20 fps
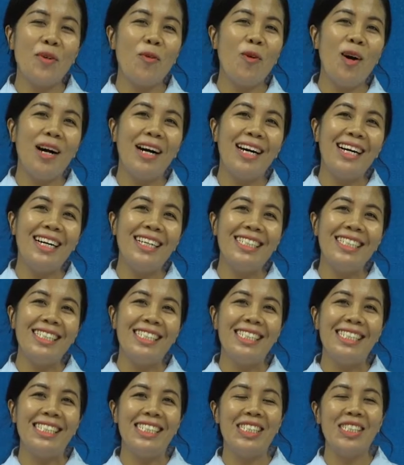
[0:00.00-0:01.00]
everyone,
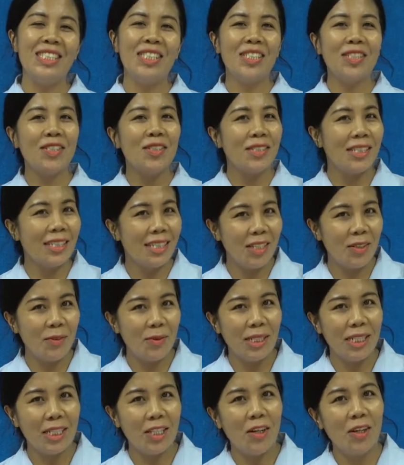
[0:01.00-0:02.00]
today
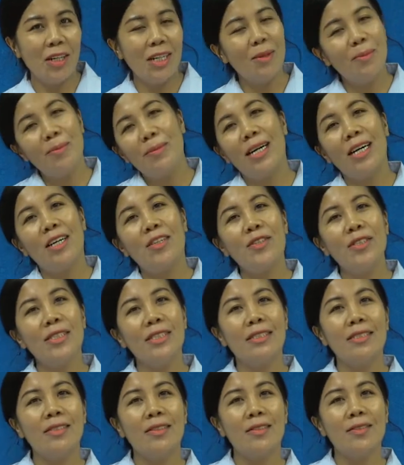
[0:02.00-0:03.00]
we'll talk about
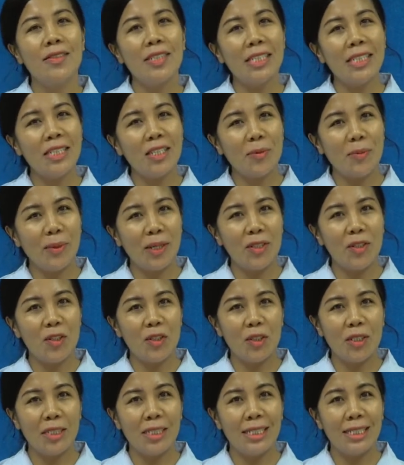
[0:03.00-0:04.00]

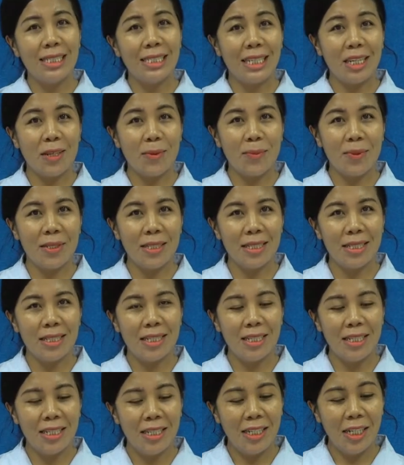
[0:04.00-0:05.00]
three-dimensional shapes.
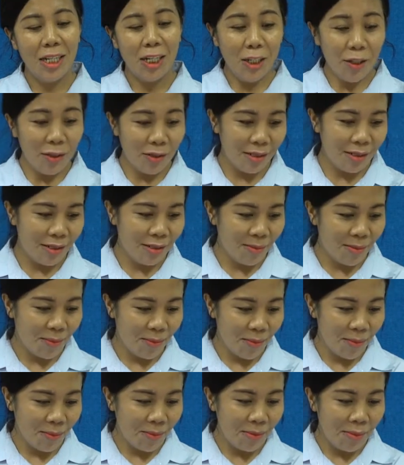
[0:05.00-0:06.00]
Look,
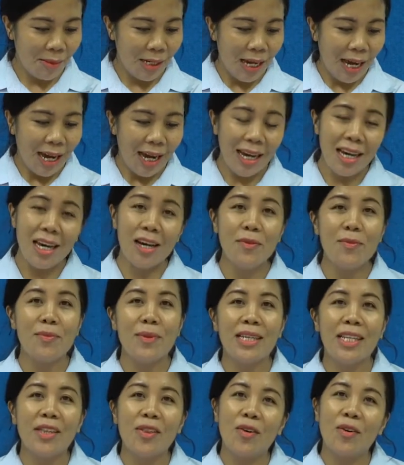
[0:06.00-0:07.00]
I have
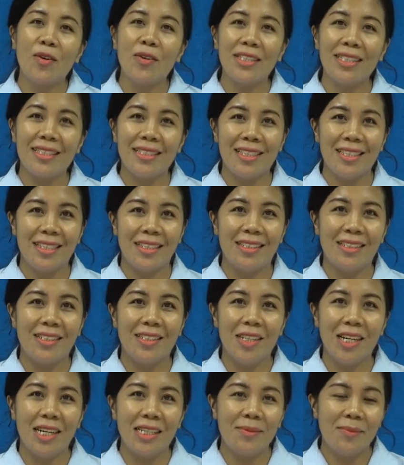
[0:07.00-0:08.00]
many toys here.
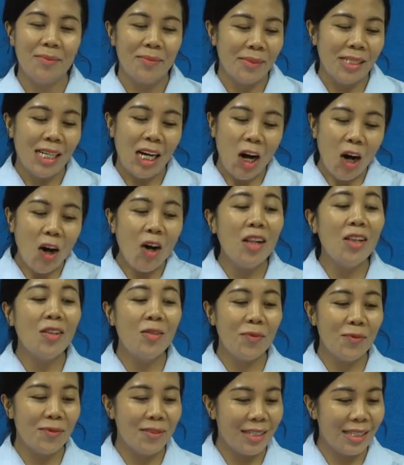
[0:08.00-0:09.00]
All
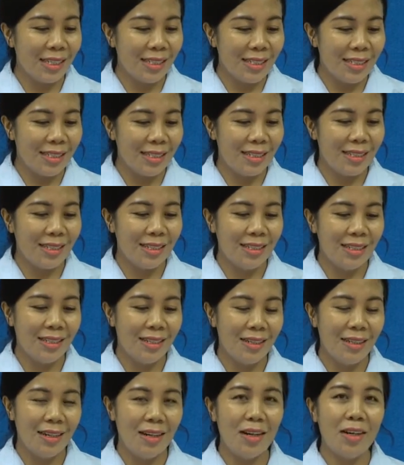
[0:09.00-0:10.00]
of these
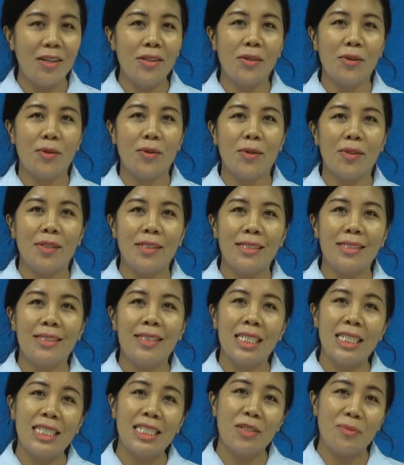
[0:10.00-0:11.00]
are called
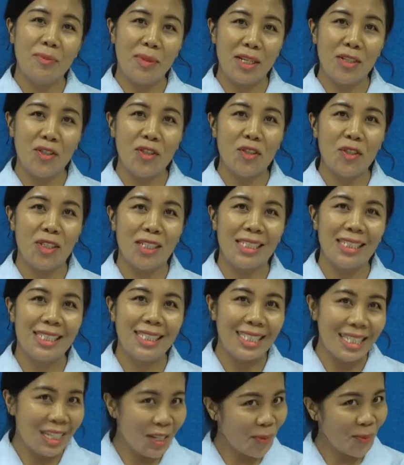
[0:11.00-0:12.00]
three-dimensional
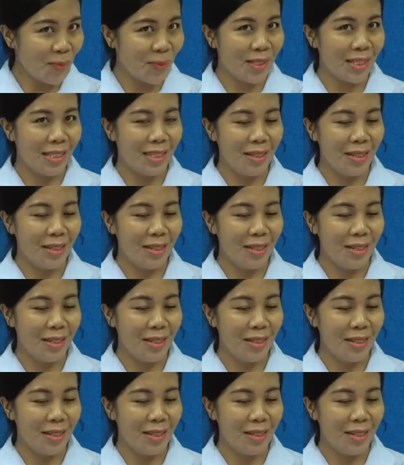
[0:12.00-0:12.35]
shapes.